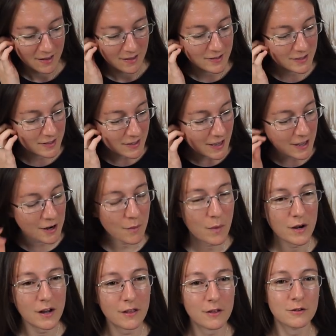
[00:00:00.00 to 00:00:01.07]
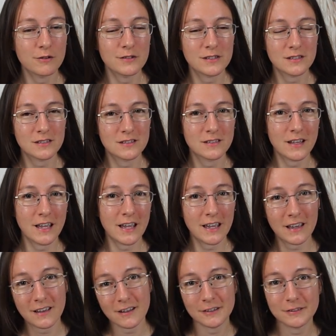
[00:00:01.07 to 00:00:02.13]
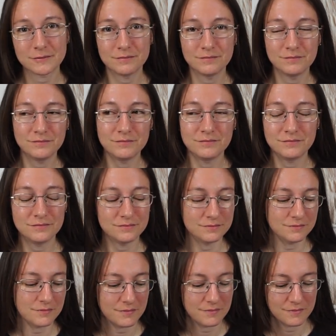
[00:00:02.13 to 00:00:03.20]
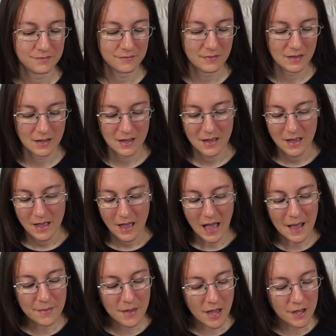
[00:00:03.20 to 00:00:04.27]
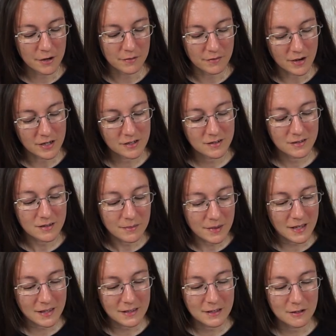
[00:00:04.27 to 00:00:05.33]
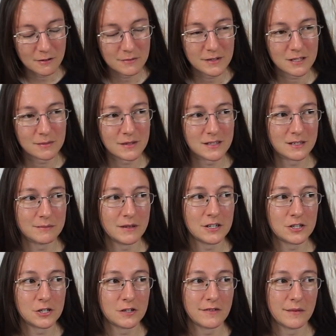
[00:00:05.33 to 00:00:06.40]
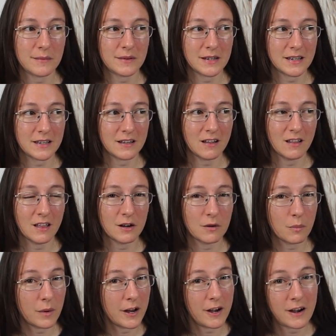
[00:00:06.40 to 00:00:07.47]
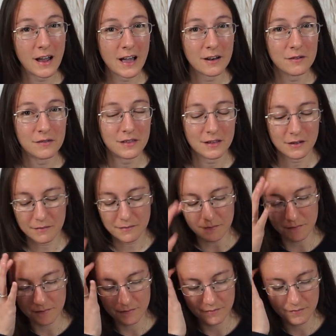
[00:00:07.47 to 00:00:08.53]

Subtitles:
This is kind of one of those like, I'm not in a rush to make them just because I'm not sure if I'm going to get a lot of wear out of them.